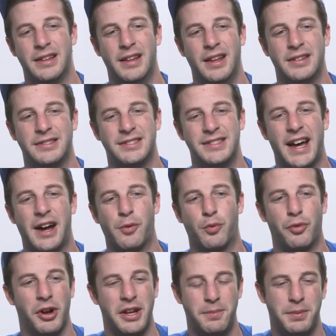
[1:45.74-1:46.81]
it's not
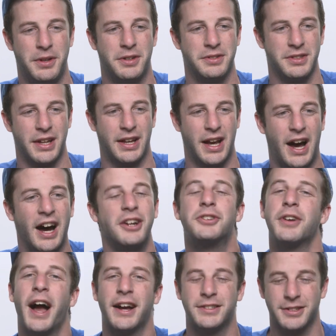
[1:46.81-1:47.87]
right because like
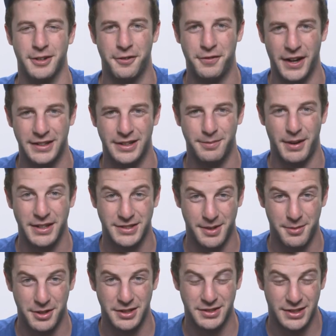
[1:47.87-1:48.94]
contracts are affected by
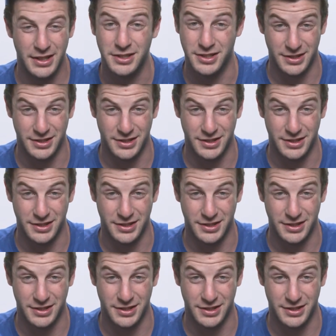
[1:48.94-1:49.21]
some of these things,